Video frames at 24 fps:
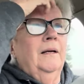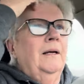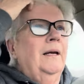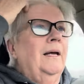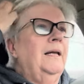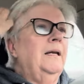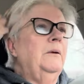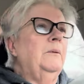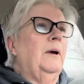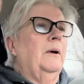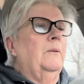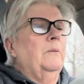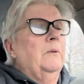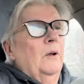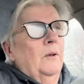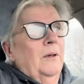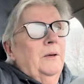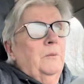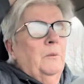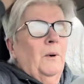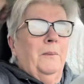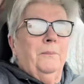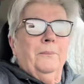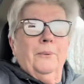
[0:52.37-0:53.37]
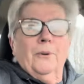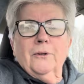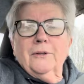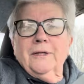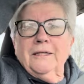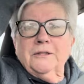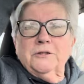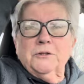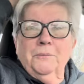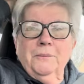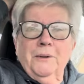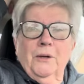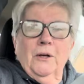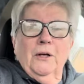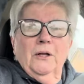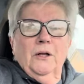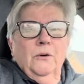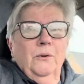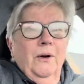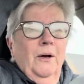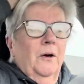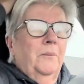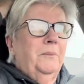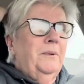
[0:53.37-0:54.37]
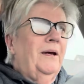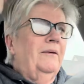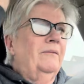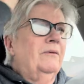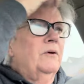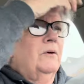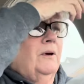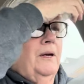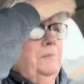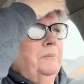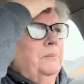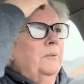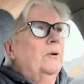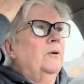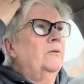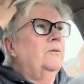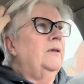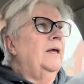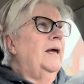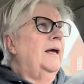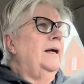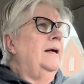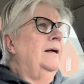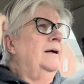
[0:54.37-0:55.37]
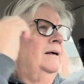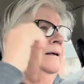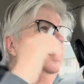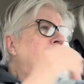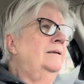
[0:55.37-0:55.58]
Anyway, we only one birthday, so Mary Lou, I hope you have a great birthday.